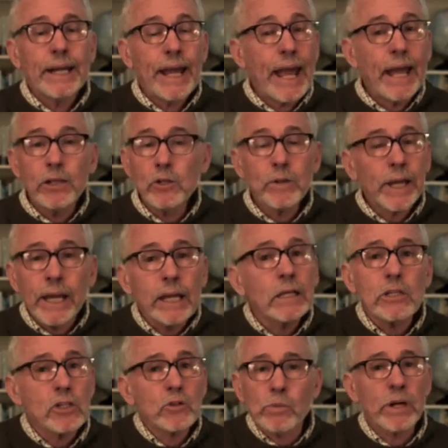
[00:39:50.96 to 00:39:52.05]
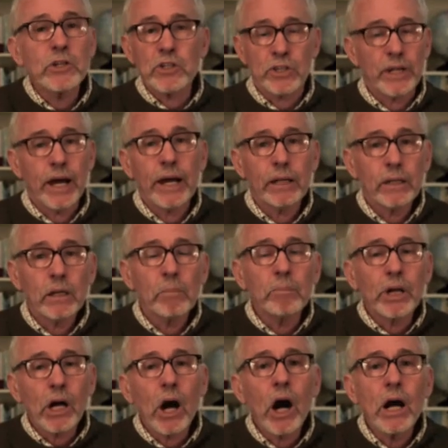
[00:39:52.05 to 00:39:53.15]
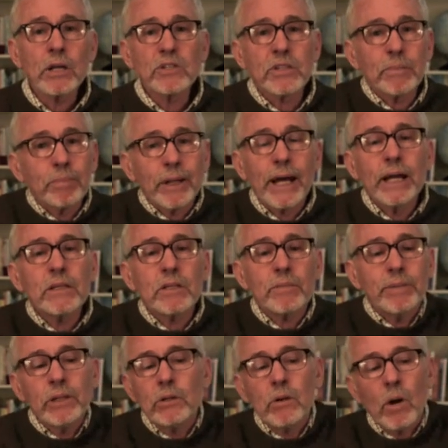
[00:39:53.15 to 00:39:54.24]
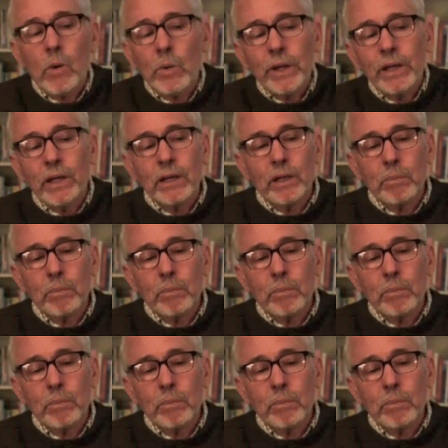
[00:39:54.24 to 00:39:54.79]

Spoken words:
And you can't just rush that, because the plants have been growing in